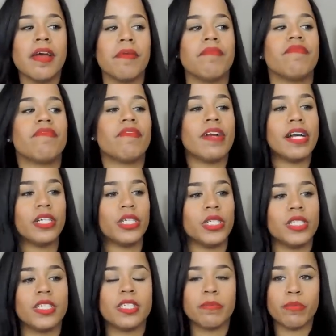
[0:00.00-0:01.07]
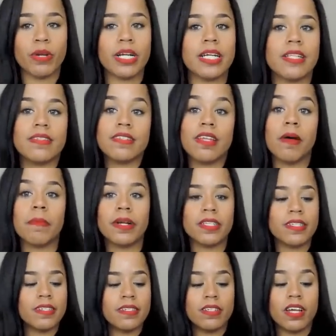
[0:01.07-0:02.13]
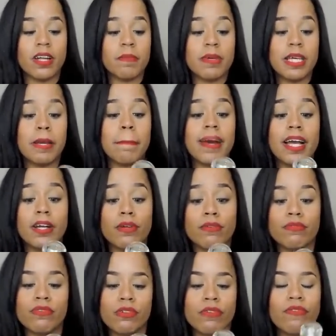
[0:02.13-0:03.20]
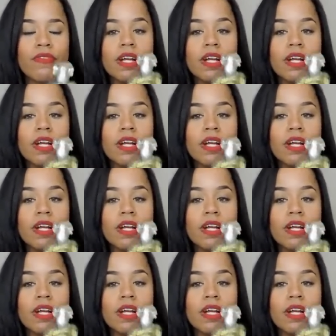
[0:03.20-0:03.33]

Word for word: and fresh and spring and summer this is gonna be my go-to